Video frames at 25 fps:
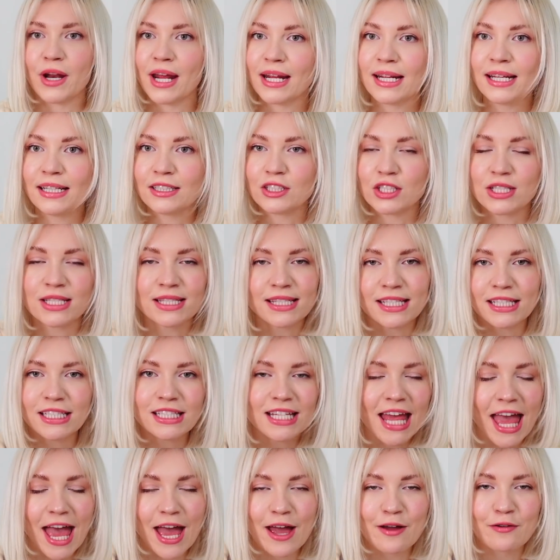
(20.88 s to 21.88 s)
I just
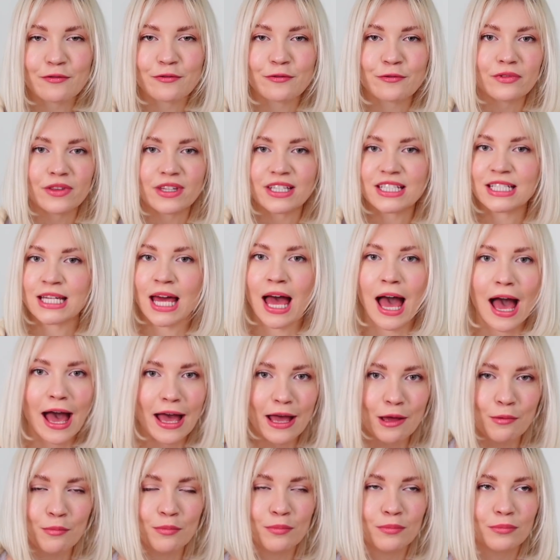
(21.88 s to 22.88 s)
didn't have the
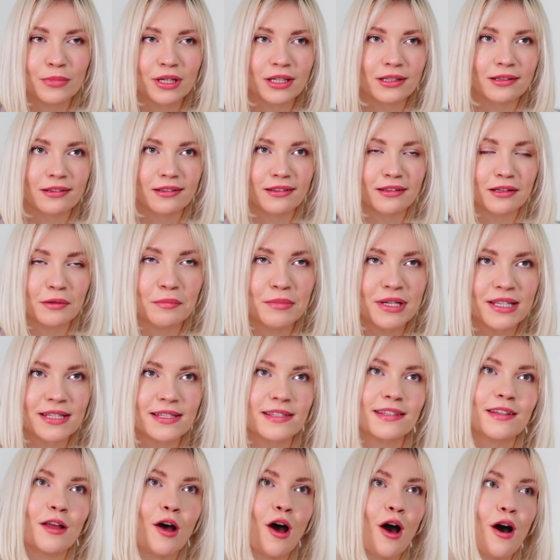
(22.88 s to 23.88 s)
time in the
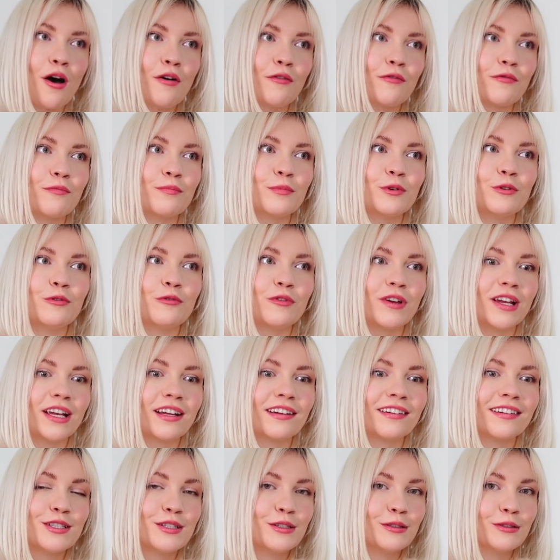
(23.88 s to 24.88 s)
midst of
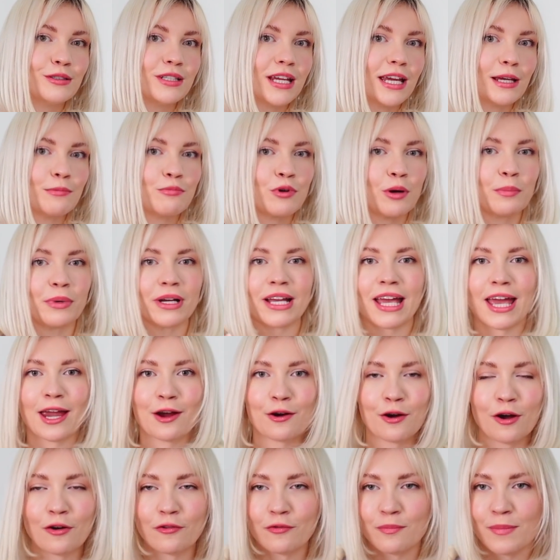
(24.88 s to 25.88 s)
moving to take proper
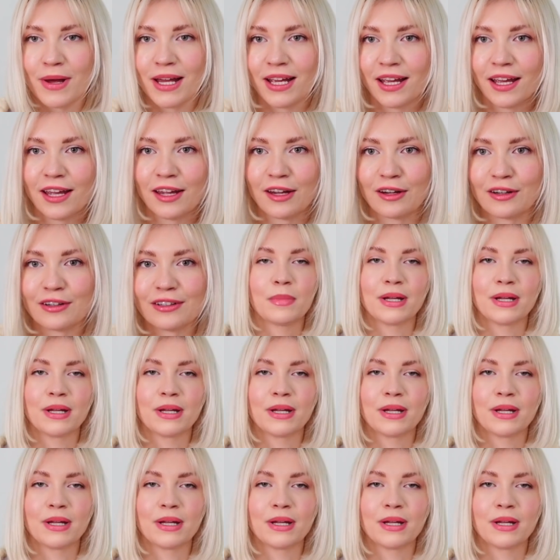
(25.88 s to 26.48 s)
care of my hair.